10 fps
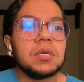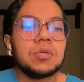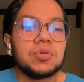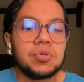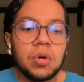
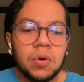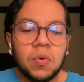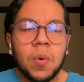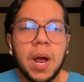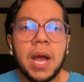
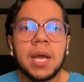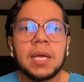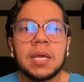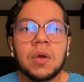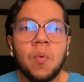So
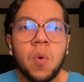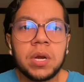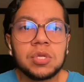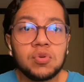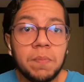I
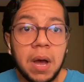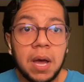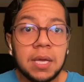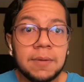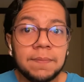wanted to
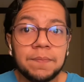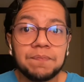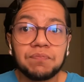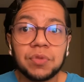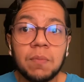buy
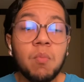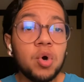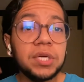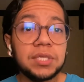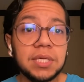more
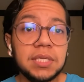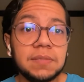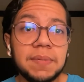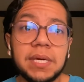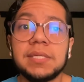sheets
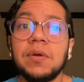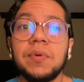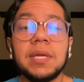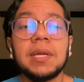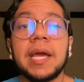because I
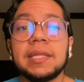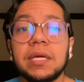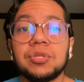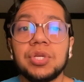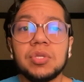really like that
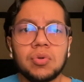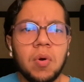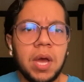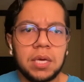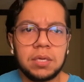sheet. So
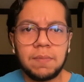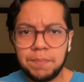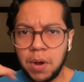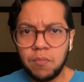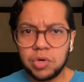I
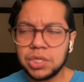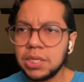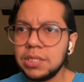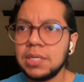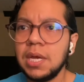bought more
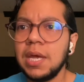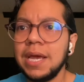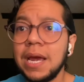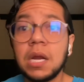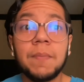sheets
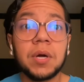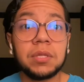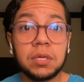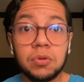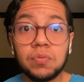and I bought the
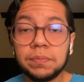glue.